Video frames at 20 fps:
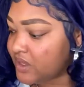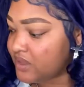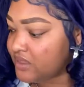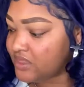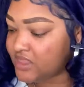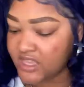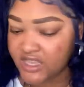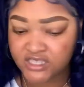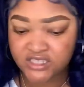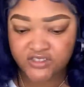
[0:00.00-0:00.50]

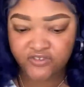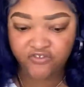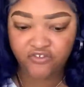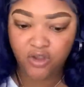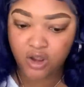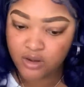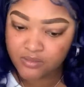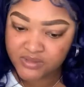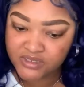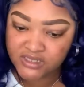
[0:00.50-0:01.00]
this
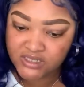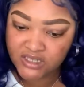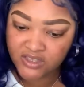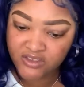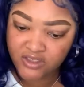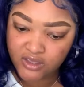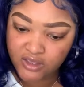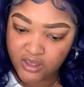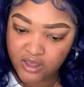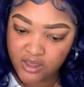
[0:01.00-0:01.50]

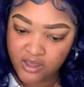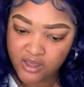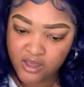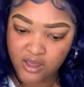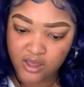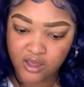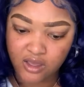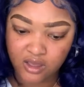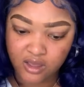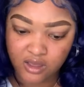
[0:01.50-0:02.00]
Pharmacy
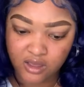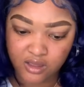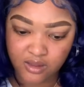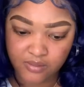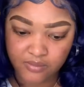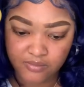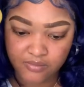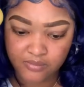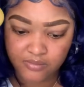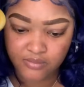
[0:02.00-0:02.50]

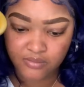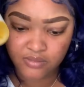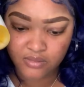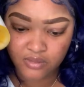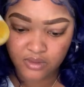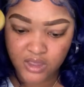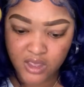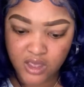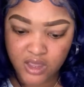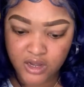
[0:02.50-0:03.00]

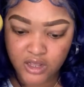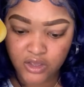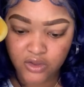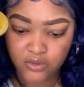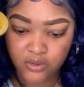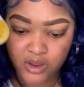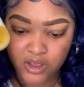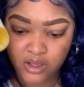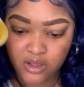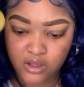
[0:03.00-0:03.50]
Honey
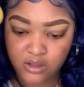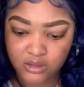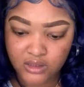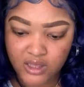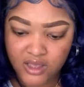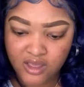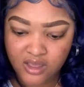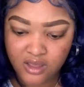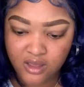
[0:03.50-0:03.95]
Grill